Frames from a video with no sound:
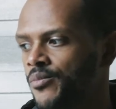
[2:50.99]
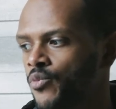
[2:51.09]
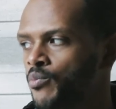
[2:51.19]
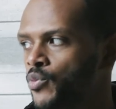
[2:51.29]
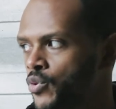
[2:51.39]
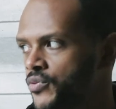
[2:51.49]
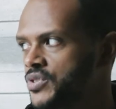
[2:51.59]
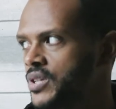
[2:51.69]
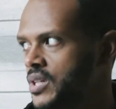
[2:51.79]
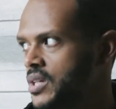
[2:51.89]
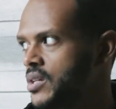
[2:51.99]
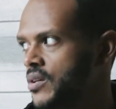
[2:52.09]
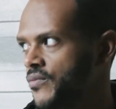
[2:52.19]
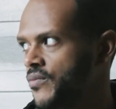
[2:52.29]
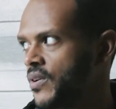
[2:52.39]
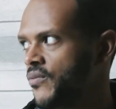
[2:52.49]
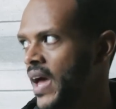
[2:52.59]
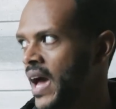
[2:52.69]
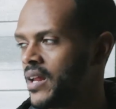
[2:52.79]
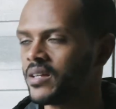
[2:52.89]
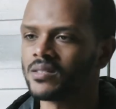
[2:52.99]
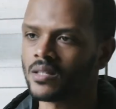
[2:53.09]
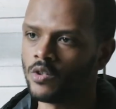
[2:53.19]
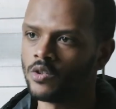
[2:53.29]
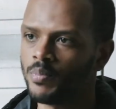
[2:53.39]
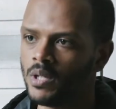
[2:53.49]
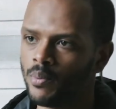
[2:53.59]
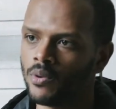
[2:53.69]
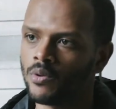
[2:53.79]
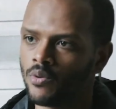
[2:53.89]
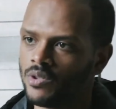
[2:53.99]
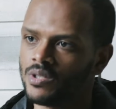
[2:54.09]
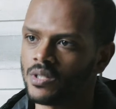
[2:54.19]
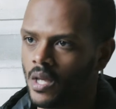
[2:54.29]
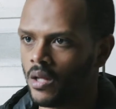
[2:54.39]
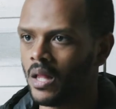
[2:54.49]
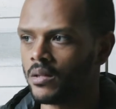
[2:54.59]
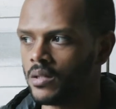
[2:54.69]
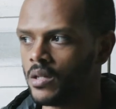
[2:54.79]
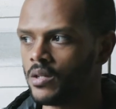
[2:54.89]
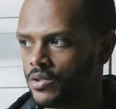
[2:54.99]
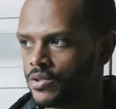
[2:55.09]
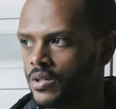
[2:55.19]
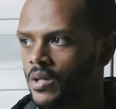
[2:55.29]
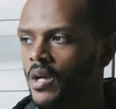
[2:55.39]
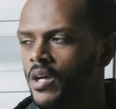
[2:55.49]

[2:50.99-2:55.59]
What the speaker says: removes the need of adding skilled people in order to scale out the industry.